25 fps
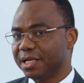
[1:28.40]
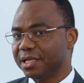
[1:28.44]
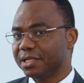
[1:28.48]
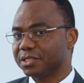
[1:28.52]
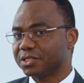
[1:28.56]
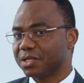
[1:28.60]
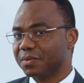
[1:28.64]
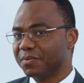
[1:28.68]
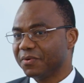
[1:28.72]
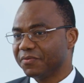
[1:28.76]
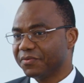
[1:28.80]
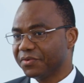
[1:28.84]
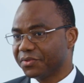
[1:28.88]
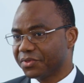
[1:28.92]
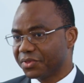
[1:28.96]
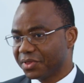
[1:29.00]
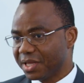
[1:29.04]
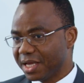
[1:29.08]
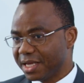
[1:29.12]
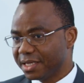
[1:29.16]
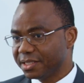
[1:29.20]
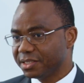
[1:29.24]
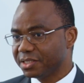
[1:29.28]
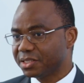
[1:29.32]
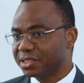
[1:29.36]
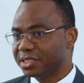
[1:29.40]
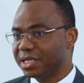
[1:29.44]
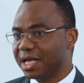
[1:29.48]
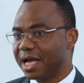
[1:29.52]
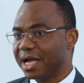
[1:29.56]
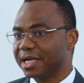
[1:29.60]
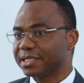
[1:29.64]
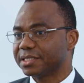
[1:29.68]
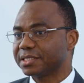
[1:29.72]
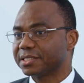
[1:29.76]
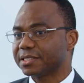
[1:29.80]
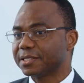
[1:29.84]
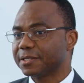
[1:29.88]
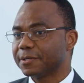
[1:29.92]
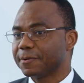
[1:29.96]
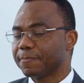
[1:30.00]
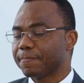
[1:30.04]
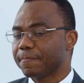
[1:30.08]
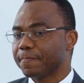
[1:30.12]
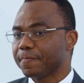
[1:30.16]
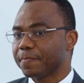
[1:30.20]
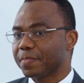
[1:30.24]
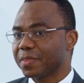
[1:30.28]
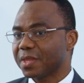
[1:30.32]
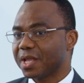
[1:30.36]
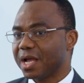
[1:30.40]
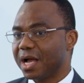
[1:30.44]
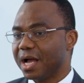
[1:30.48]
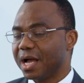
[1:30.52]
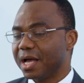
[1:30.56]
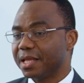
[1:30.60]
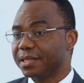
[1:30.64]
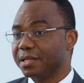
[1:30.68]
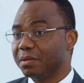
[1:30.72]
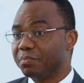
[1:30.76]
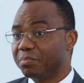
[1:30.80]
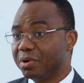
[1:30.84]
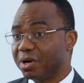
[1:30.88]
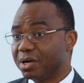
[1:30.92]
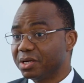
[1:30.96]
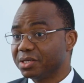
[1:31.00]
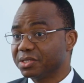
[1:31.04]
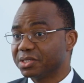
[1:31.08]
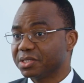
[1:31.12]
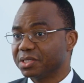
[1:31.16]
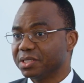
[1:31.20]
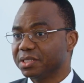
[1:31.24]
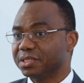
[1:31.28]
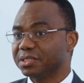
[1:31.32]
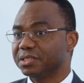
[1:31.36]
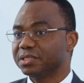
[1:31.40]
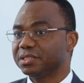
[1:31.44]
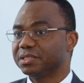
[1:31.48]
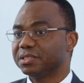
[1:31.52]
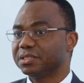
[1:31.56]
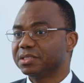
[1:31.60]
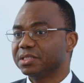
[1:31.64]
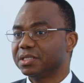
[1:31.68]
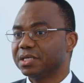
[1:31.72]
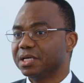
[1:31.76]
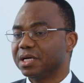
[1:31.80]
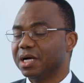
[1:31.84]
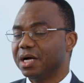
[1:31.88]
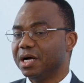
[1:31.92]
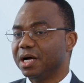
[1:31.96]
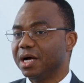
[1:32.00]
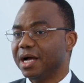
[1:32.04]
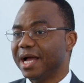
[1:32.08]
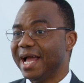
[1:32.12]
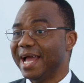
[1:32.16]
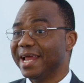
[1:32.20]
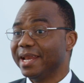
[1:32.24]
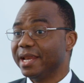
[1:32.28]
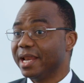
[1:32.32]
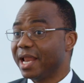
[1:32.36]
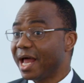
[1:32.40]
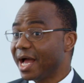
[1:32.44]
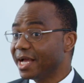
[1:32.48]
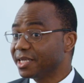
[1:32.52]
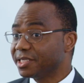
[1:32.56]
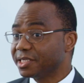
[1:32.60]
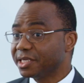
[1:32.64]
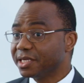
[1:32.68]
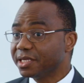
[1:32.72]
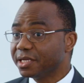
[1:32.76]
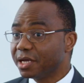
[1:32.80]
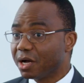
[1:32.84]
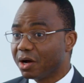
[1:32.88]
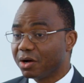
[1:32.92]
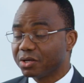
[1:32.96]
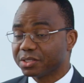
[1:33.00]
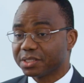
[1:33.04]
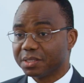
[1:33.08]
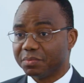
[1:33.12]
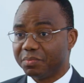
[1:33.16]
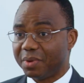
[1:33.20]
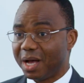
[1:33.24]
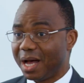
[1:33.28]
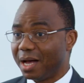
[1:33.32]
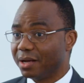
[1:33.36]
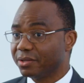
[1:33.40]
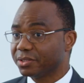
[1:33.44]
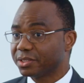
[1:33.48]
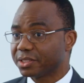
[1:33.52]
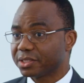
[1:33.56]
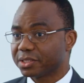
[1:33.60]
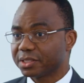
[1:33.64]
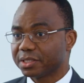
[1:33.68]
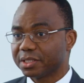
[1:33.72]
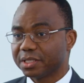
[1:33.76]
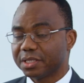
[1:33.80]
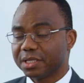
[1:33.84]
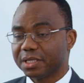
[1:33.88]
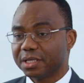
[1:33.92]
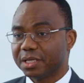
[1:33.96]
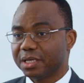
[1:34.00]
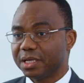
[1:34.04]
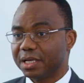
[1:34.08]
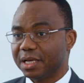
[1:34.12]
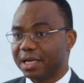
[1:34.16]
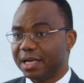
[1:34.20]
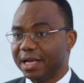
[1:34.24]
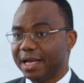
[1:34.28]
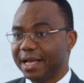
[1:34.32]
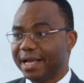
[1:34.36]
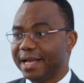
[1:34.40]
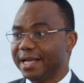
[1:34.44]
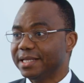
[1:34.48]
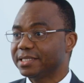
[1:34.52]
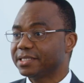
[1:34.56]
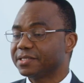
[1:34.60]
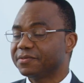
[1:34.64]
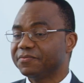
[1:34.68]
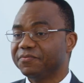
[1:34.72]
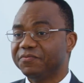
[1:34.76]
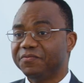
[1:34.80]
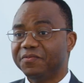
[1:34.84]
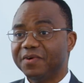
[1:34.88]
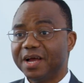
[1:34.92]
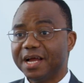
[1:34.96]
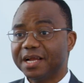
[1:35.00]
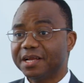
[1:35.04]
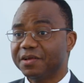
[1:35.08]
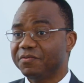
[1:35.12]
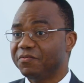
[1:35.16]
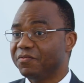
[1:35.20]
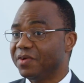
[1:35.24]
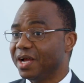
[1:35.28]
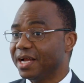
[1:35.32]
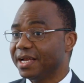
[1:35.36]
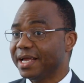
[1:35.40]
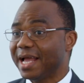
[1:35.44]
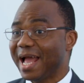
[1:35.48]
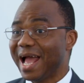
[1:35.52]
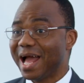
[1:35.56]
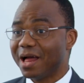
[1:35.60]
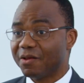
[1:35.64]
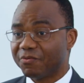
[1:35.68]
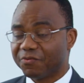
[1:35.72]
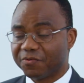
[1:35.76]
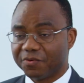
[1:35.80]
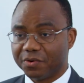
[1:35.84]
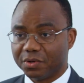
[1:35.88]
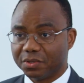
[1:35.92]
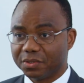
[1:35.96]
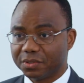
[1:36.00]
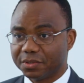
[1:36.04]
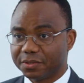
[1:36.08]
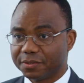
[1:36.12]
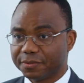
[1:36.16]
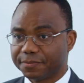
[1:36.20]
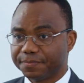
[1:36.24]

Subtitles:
some of the things that the person enlightened us about, it's very, very helpful.